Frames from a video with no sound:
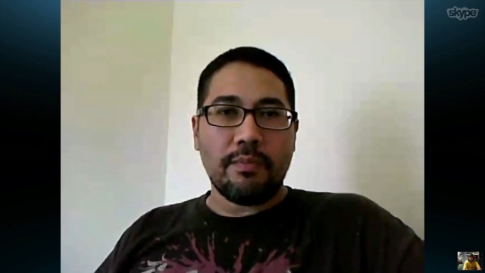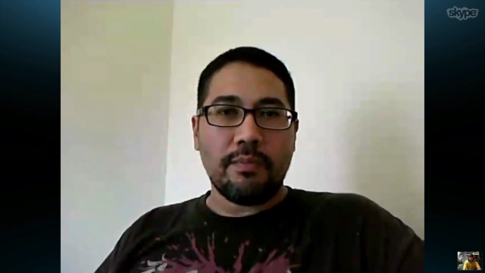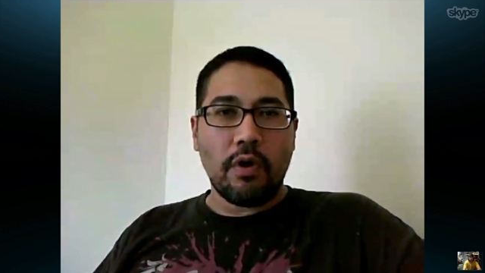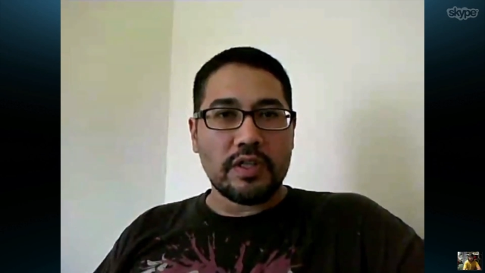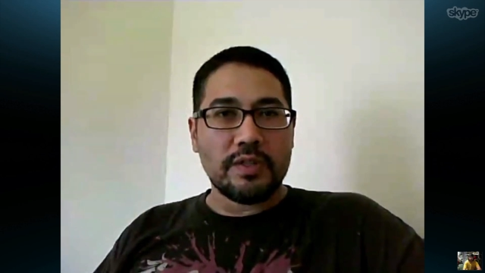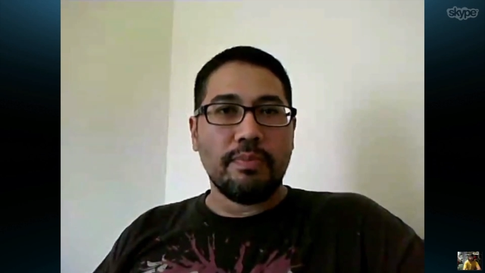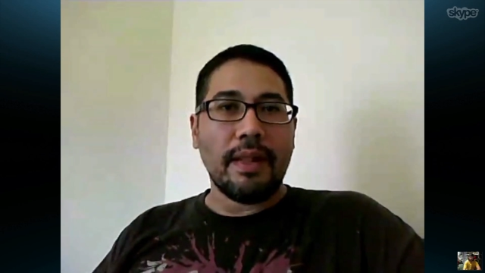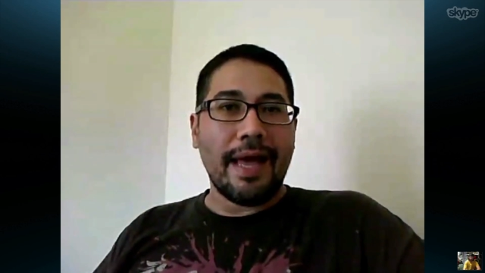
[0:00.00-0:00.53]
They
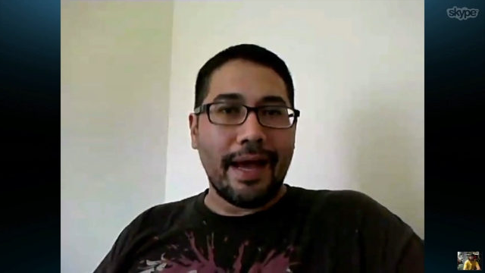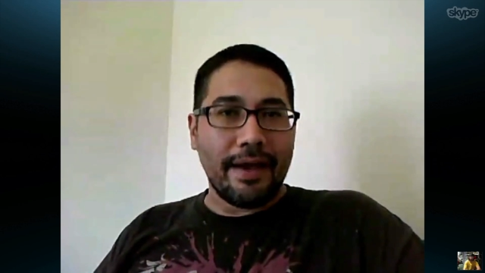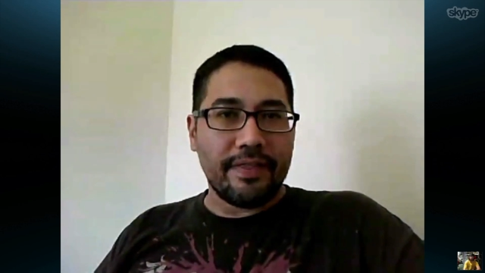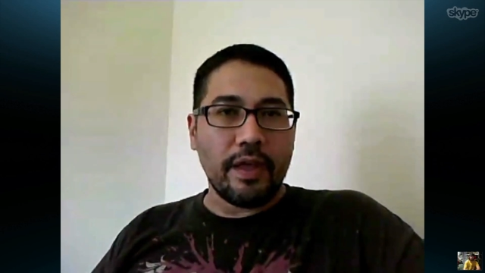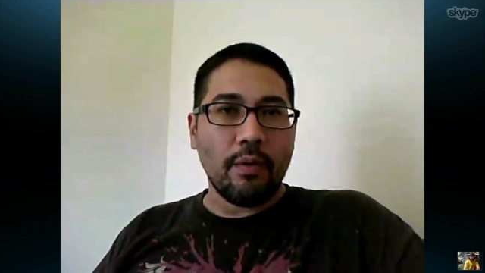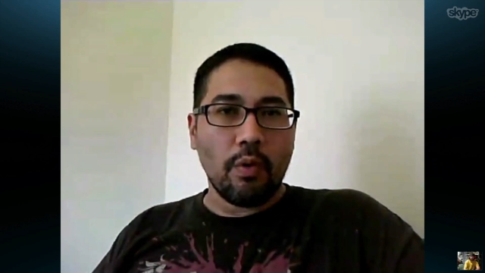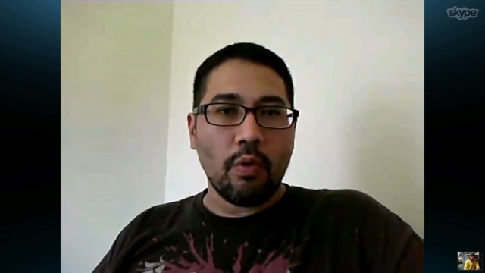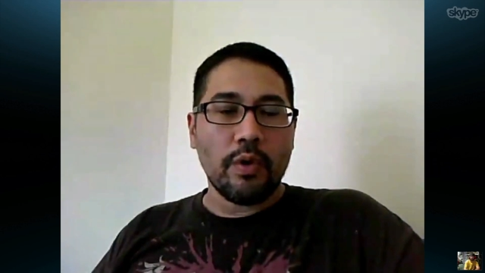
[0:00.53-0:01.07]
were originally
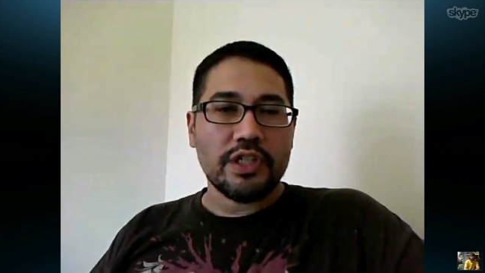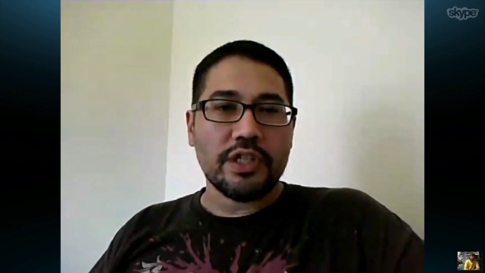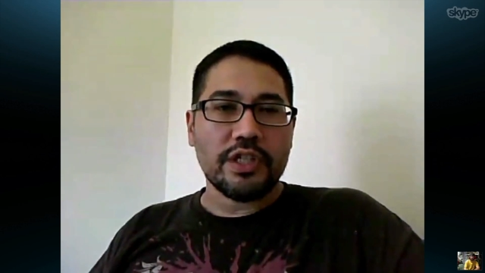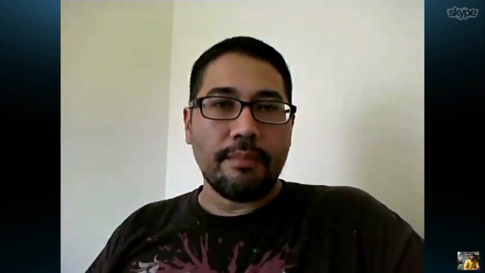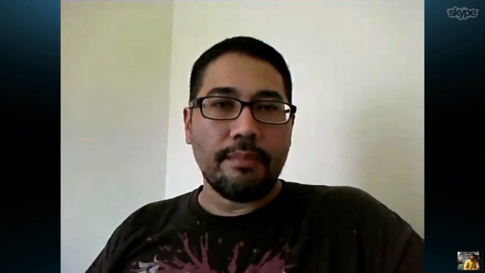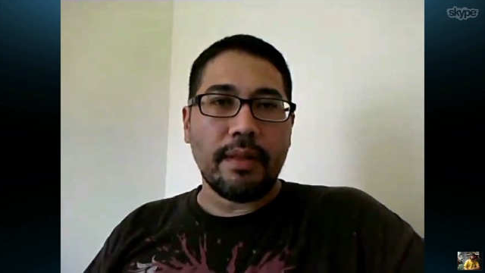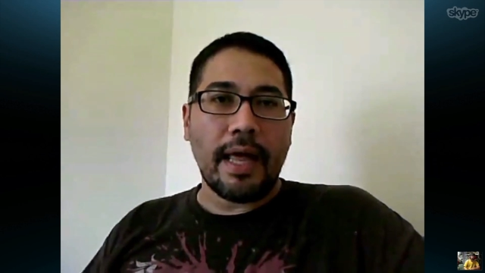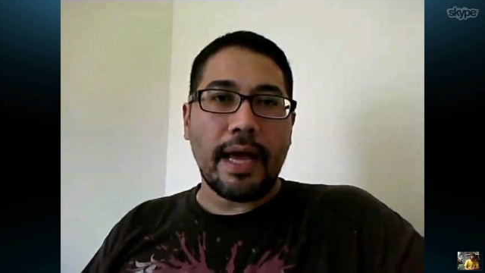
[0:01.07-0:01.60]
black
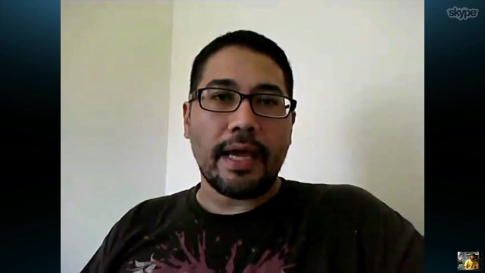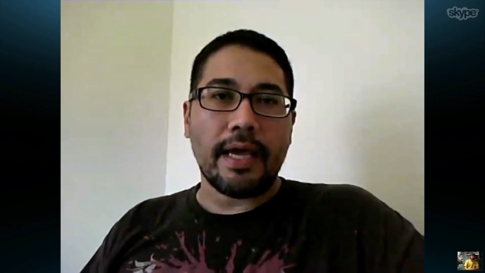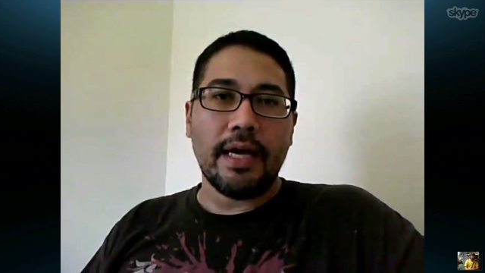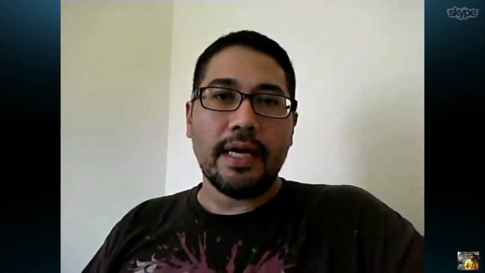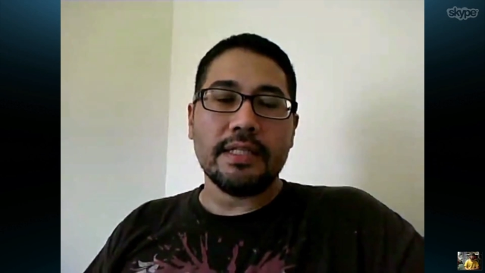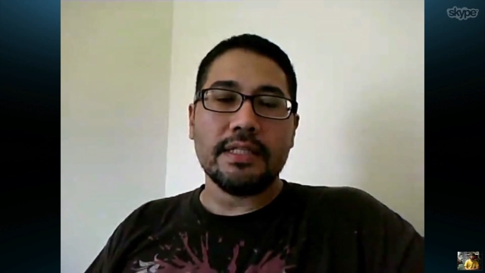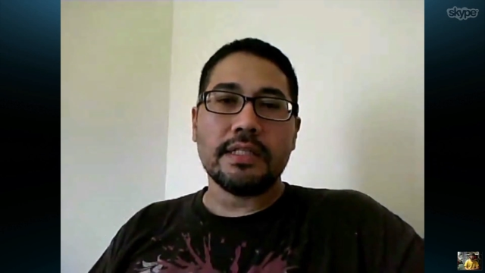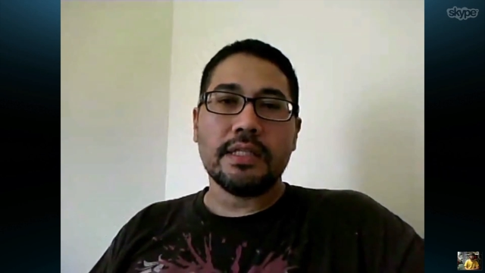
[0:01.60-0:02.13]
guns.
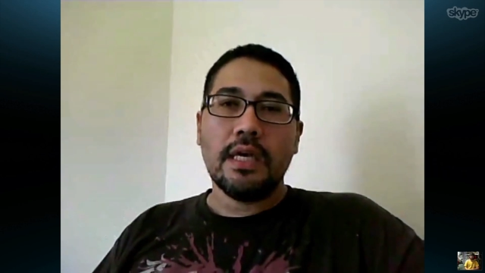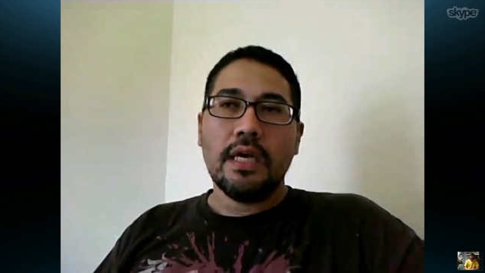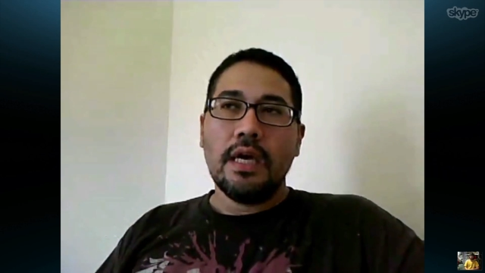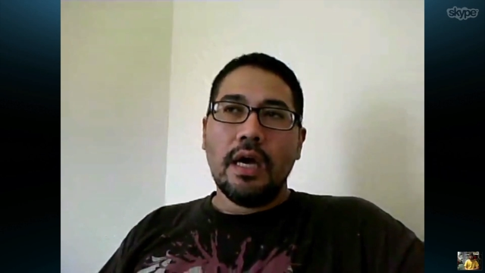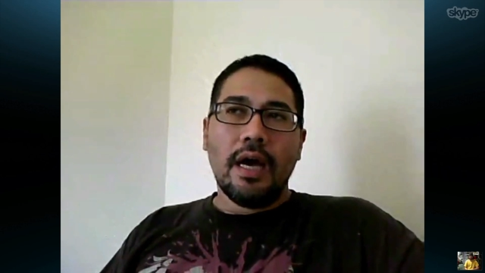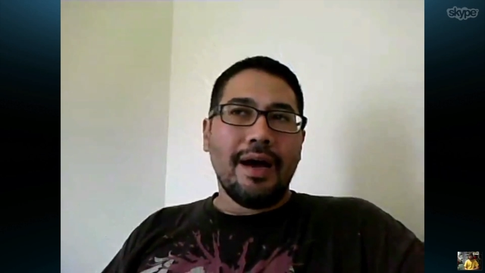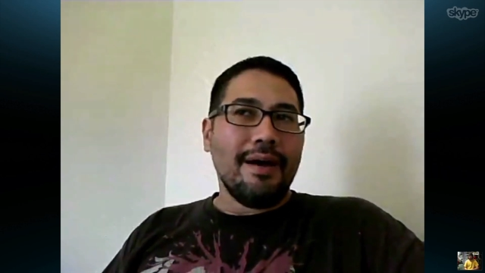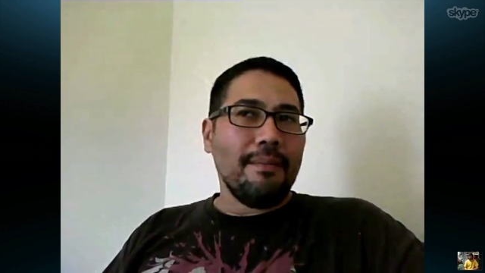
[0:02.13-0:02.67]
Part of the
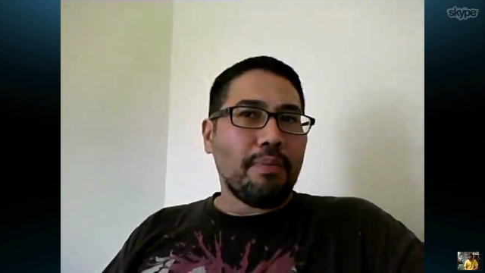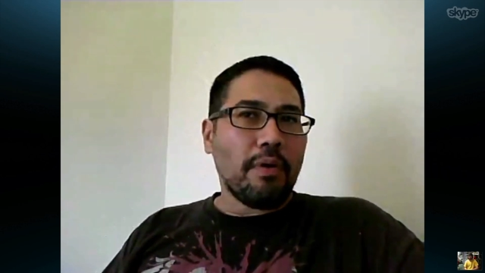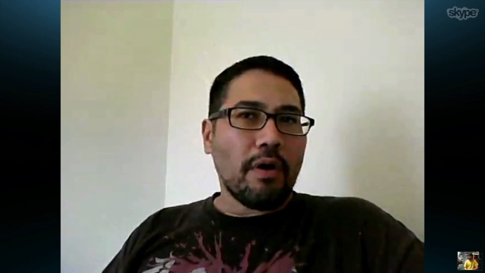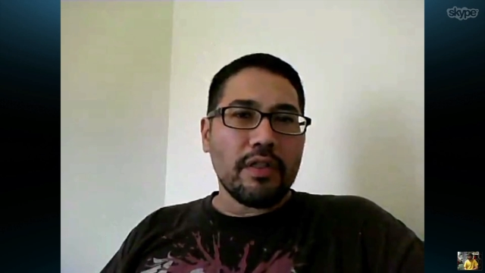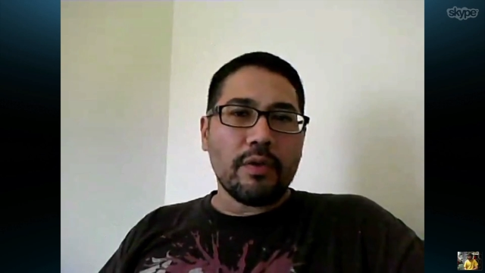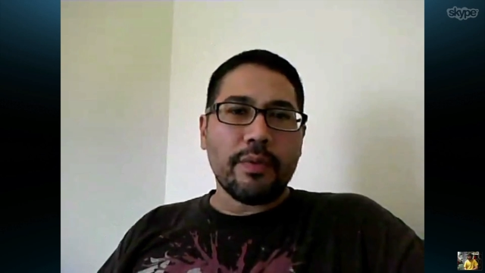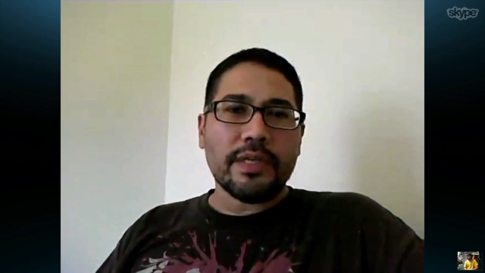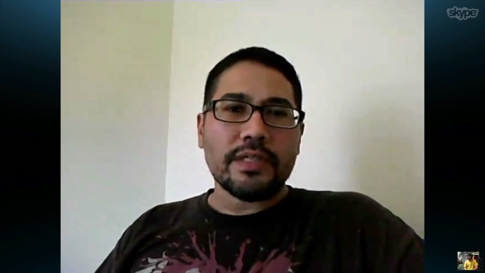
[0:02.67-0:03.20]
reason we did
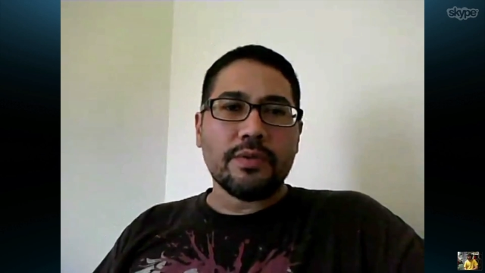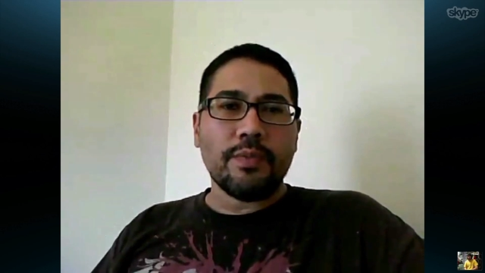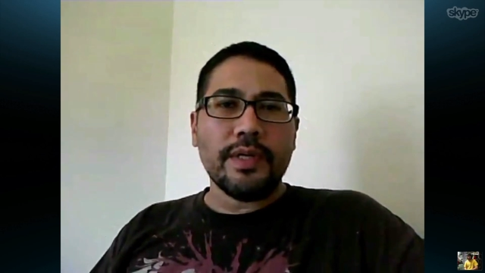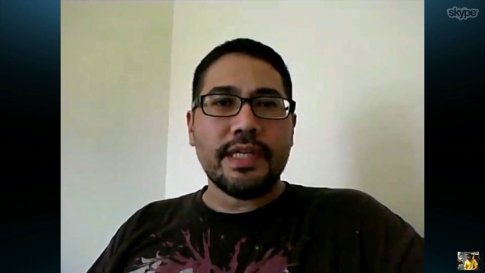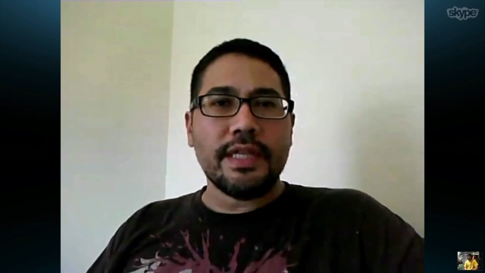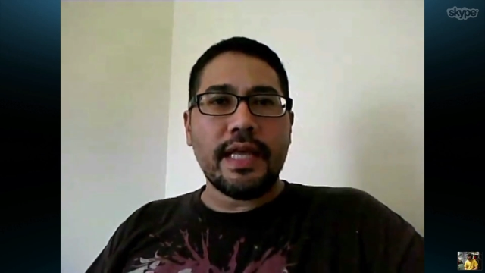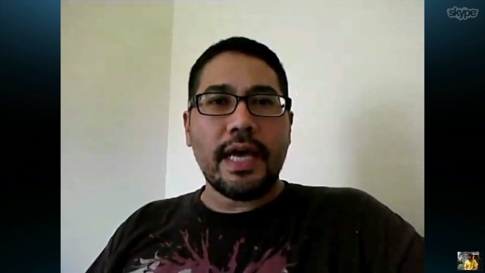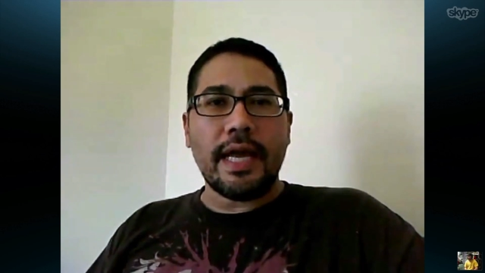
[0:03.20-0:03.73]
that
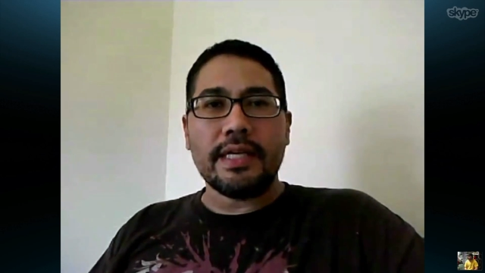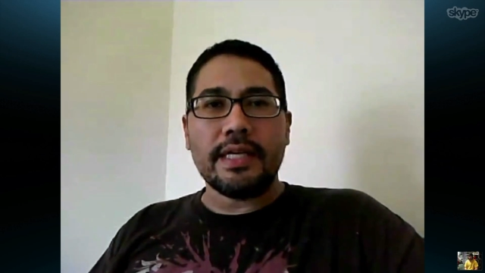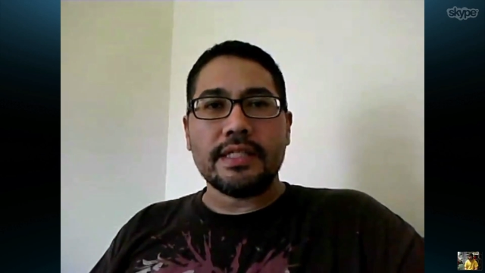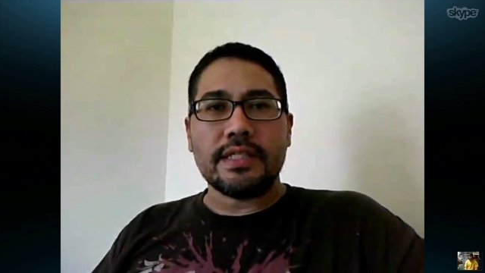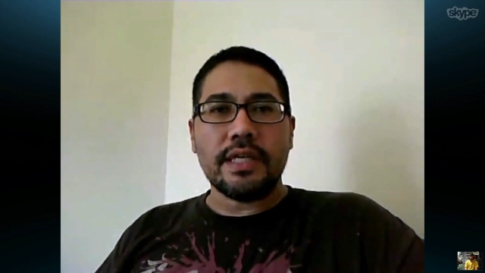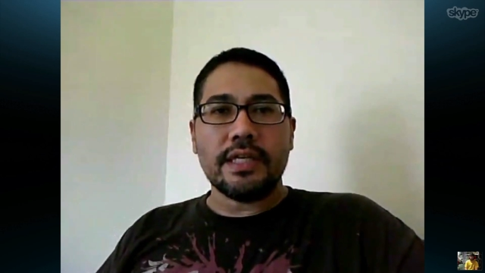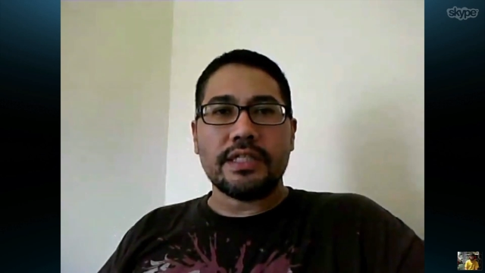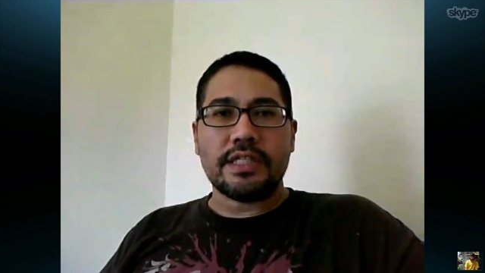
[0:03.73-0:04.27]
is to keep
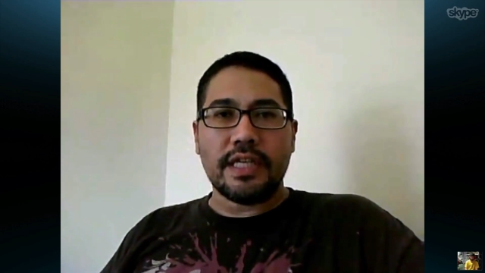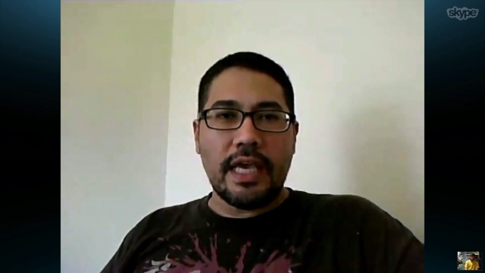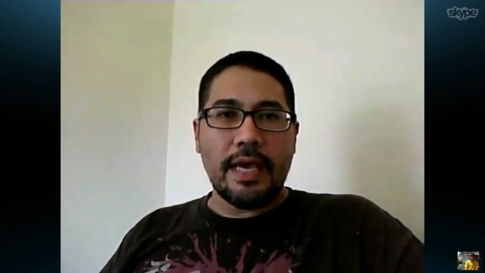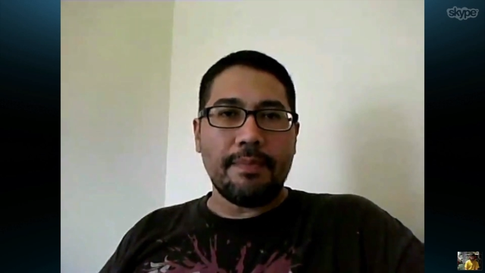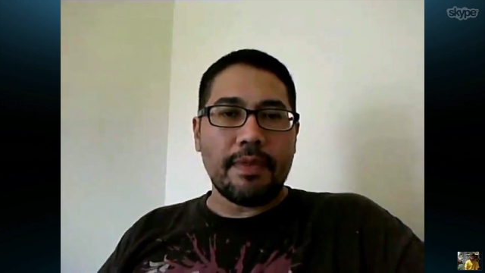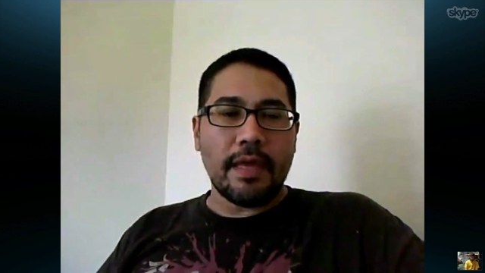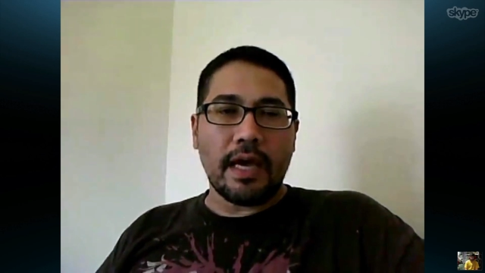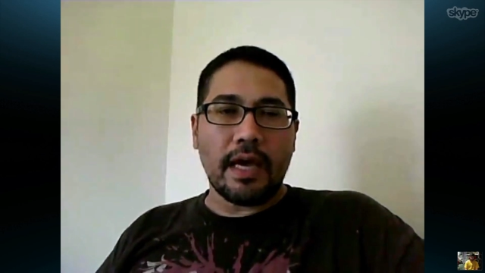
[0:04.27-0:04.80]
that gun
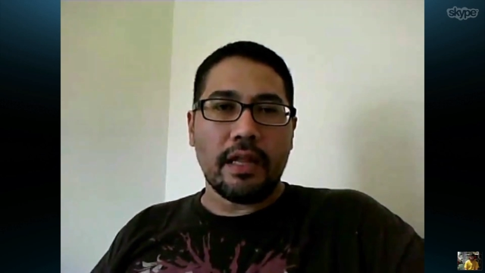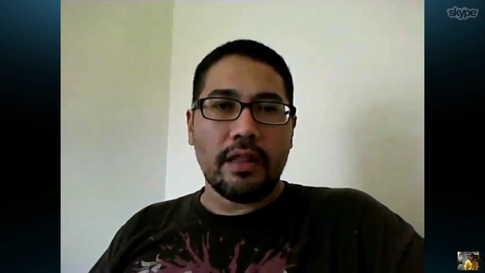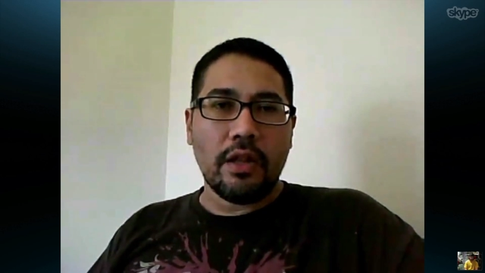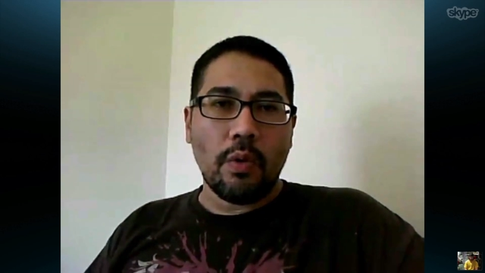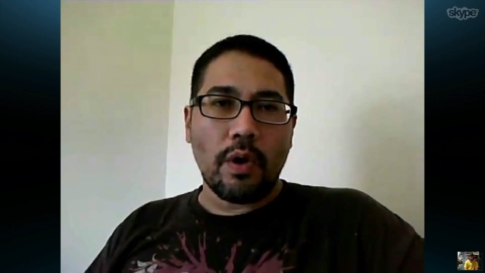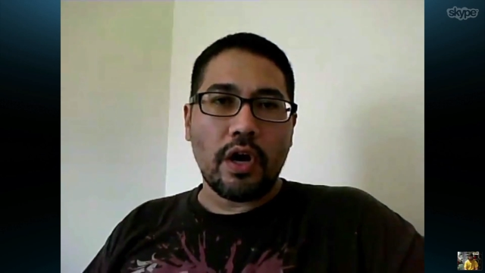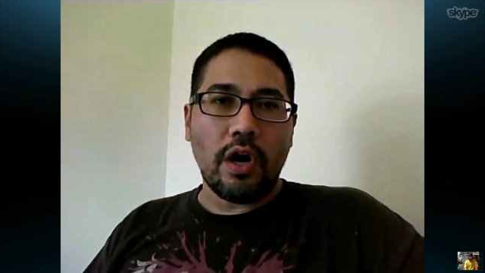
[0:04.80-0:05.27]
lower cost.